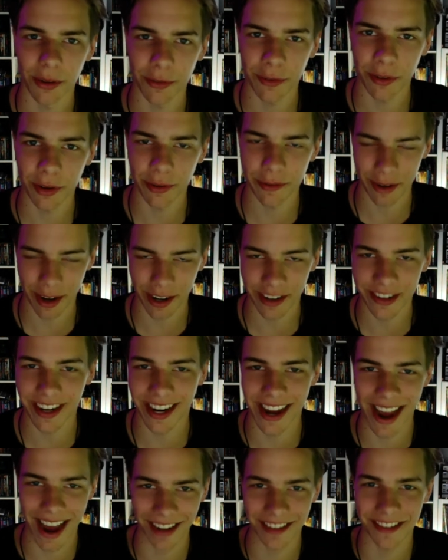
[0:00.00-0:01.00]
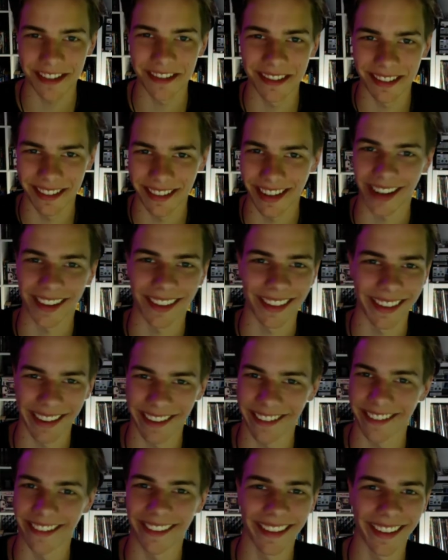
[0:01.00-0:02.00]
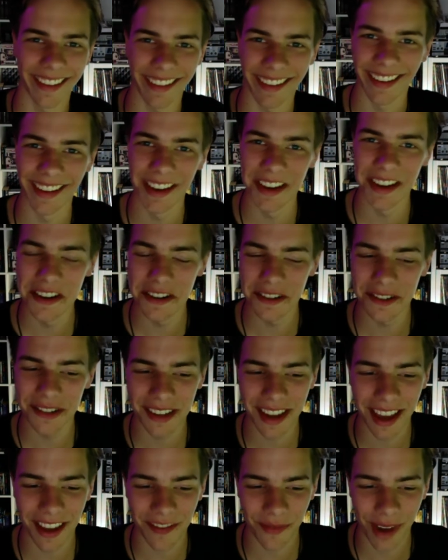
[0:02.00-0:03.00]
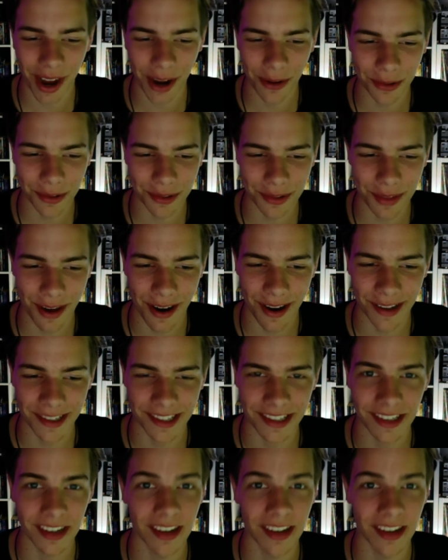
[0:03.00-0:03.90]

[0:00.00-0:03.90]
If you actually got to like literally just get Michael's thoughts.